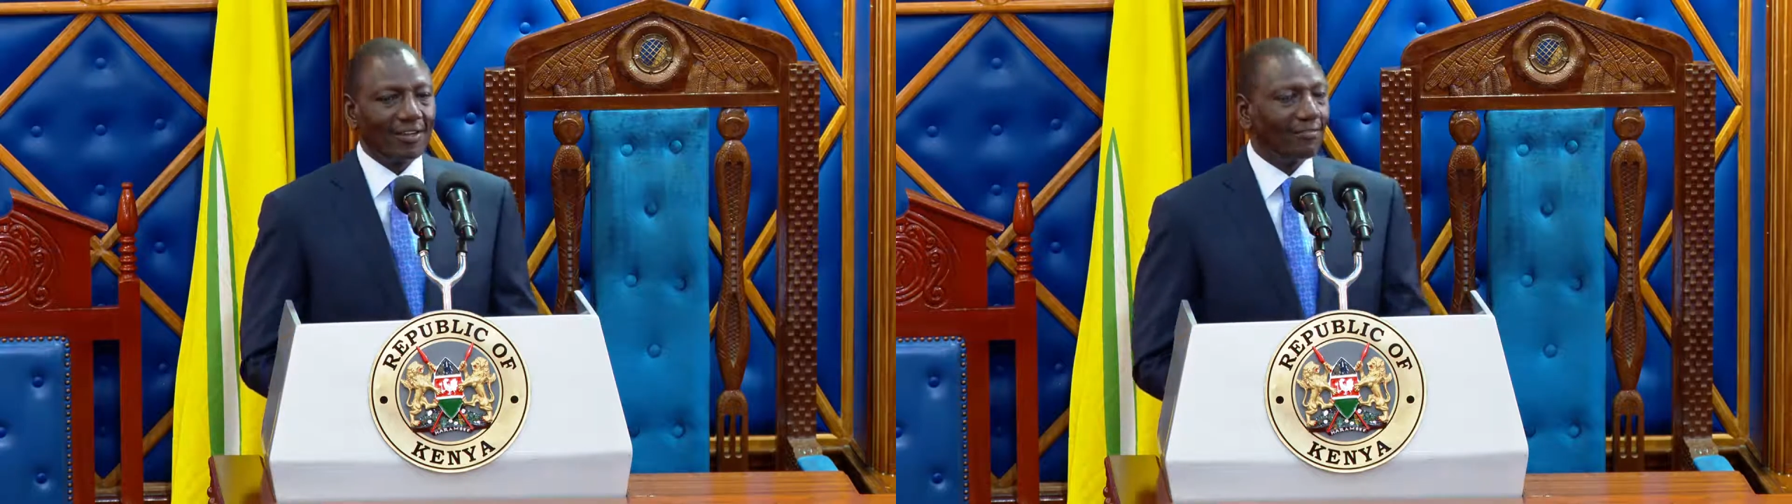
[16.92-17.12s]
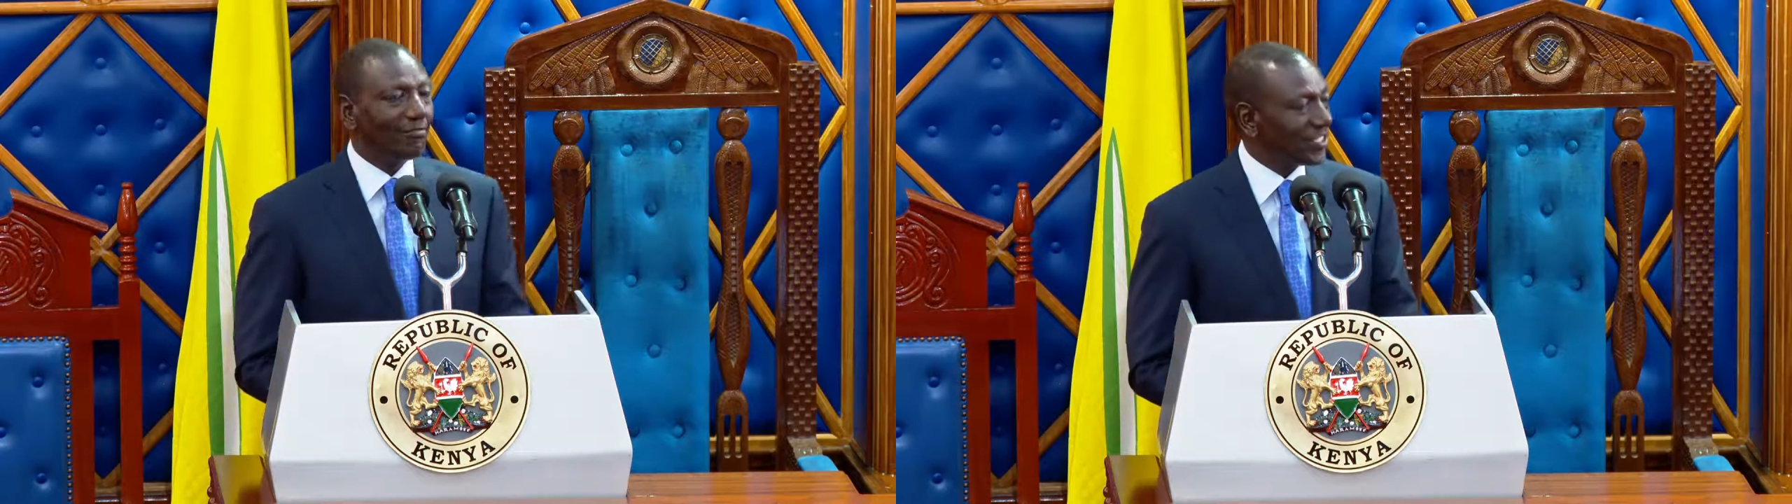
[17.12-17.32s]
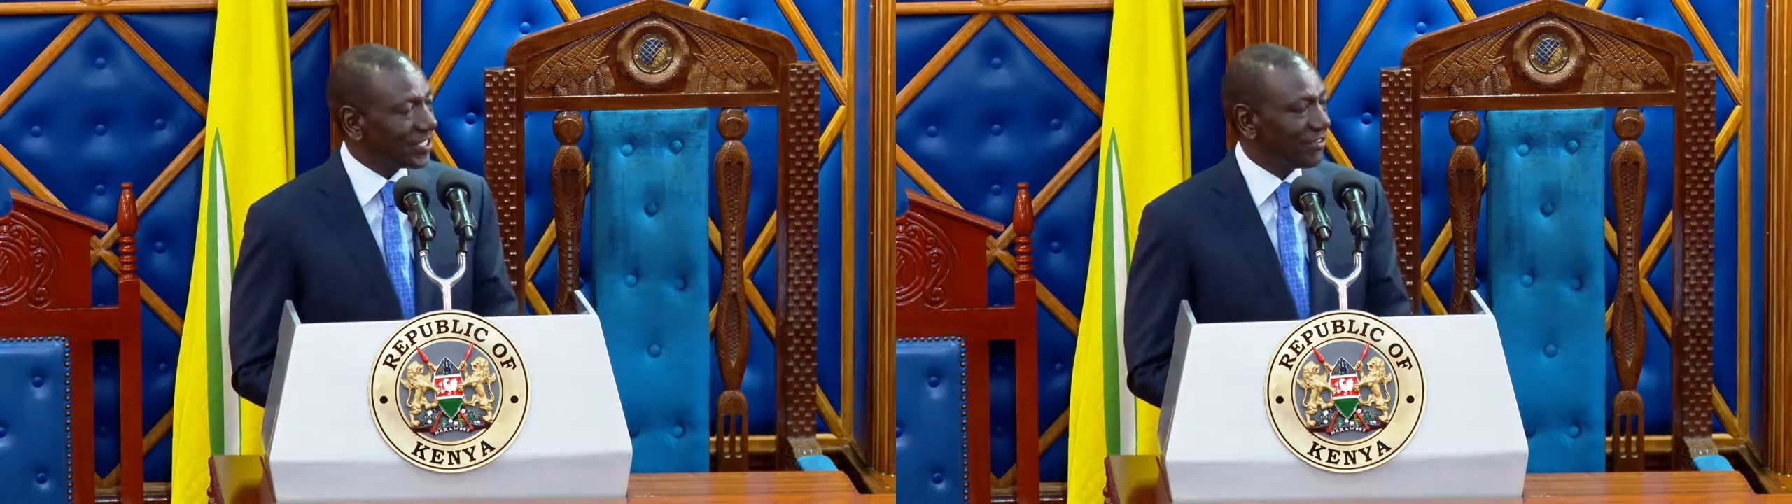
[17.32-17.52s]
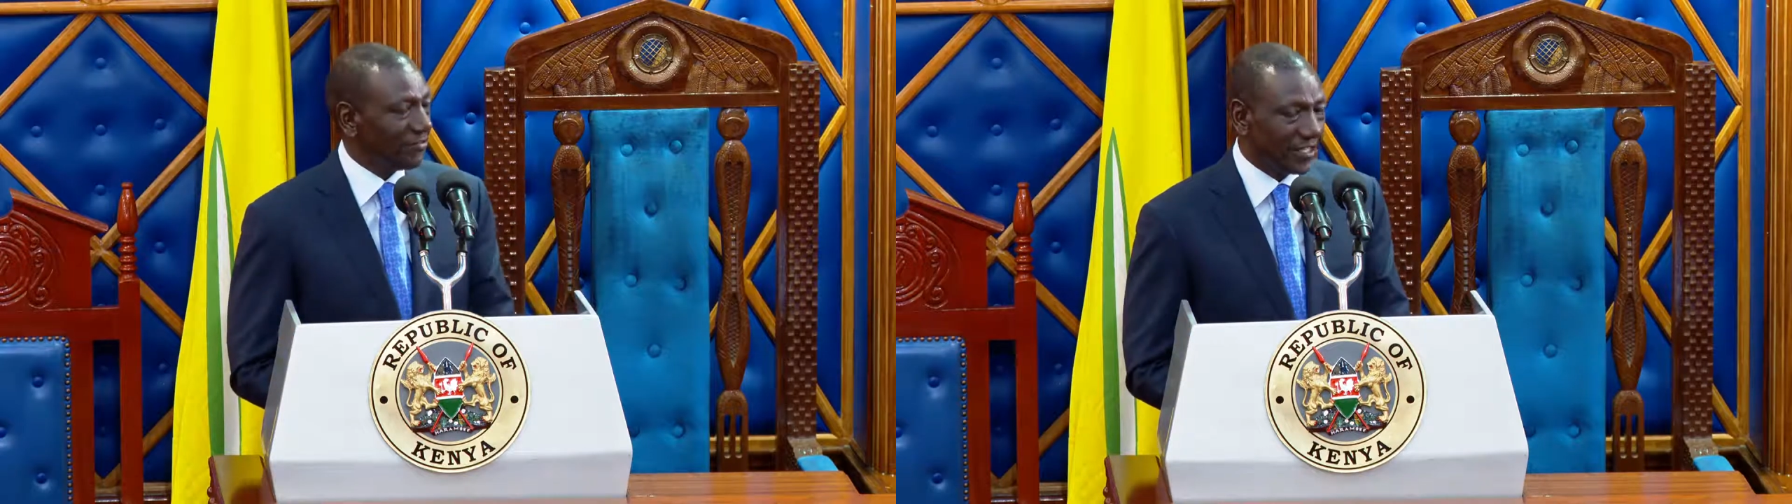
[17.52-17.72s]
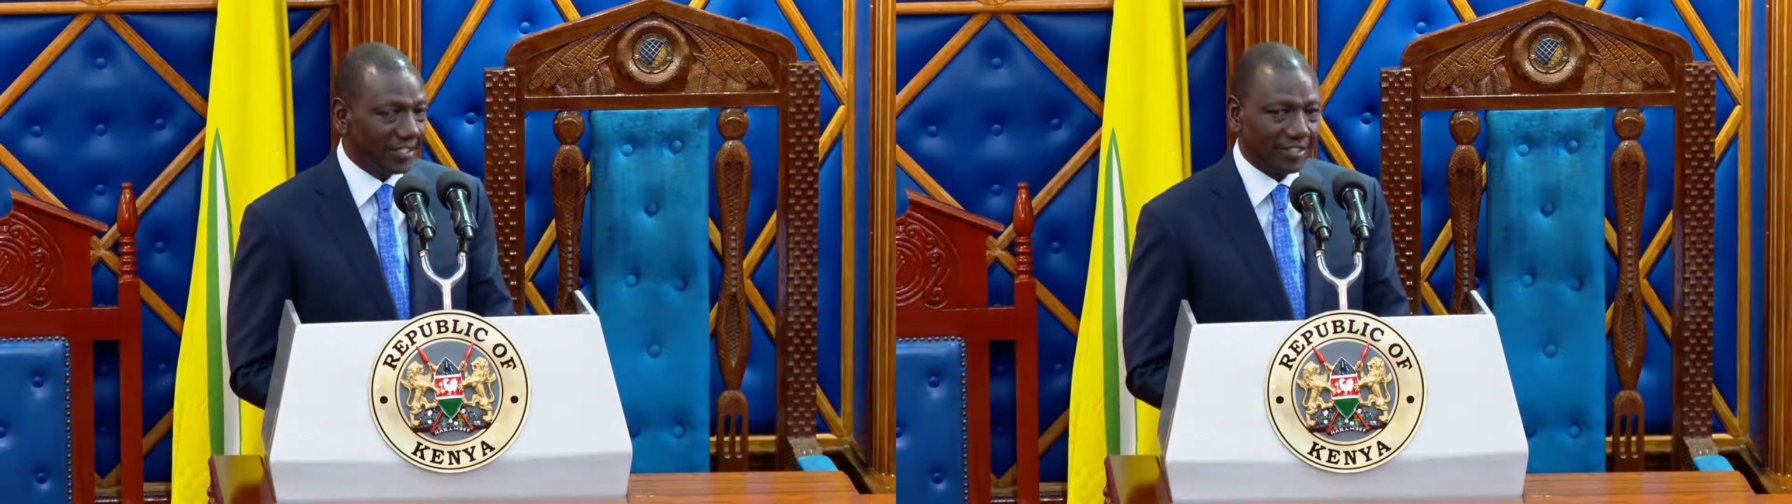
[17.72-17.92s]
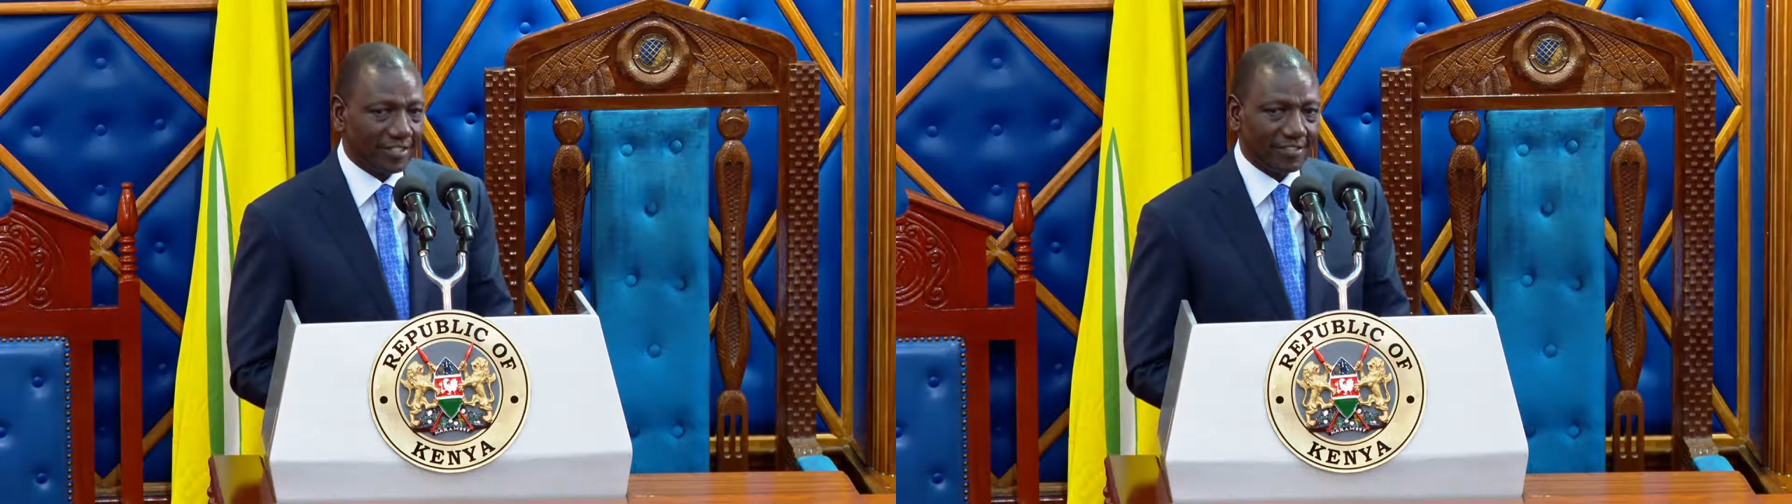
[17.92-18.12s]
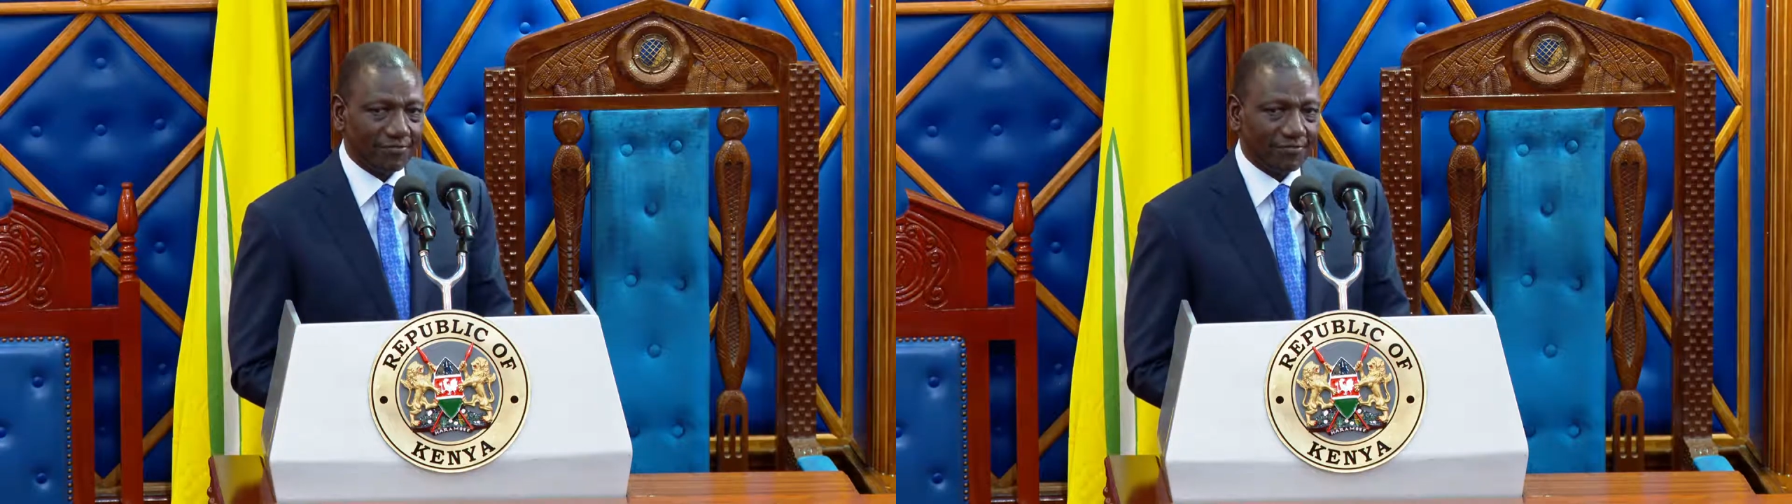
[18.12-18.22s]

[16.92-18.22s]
Visa fees